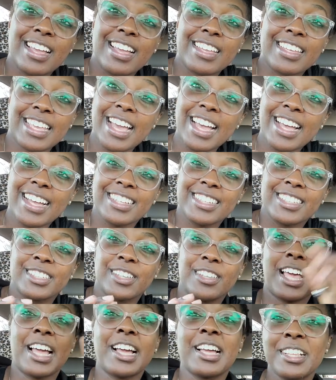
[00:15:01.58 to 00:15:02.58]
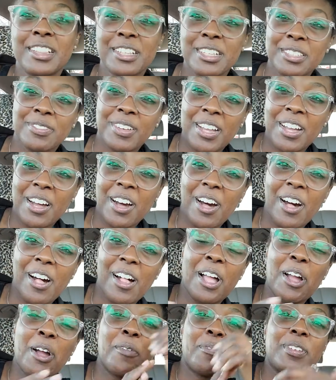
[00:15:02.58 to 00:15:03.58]
yeah, so that concludes my haul.
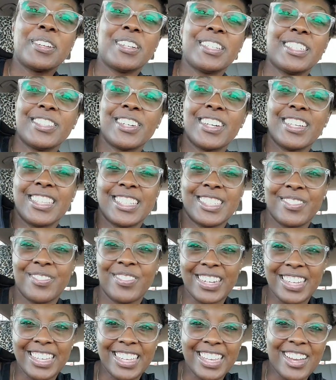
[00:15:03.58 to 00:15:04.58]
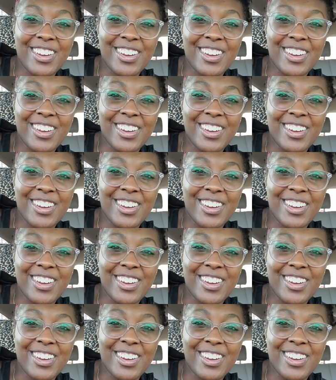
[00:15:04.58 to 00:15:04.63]
I hope you enjoyed this video.